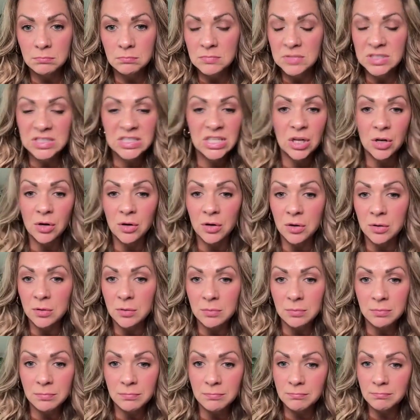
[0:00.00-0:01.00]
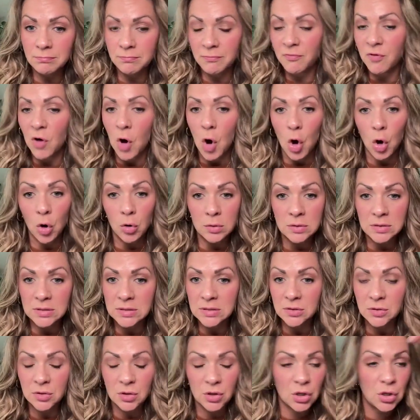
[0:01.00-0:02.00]
Cedar
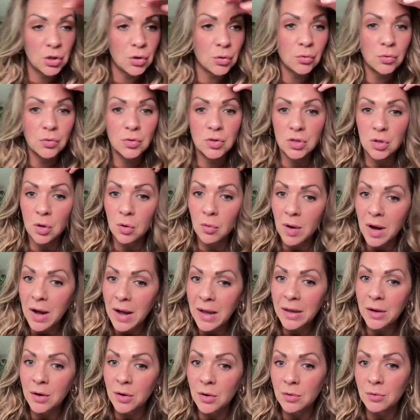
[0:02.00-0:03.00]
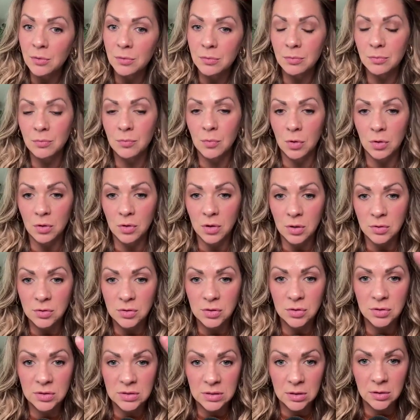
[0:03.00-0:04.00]
Falls, huge Ohio roller
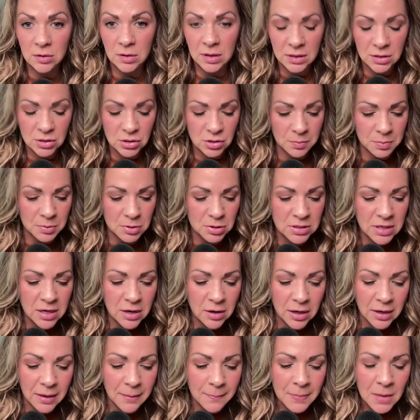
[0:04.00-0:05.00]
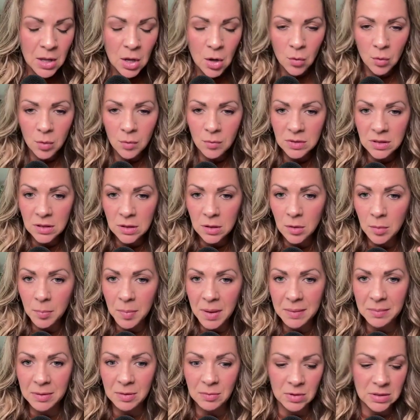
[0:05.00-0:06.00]
coasters that are like super scary. We want the little
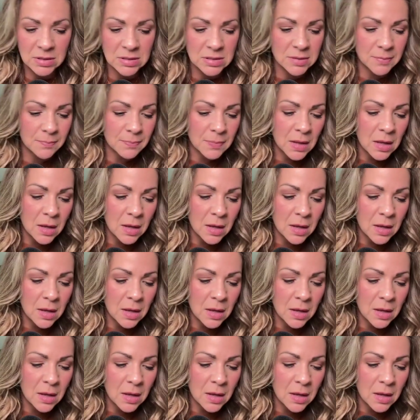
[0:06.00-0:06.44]
baby ones.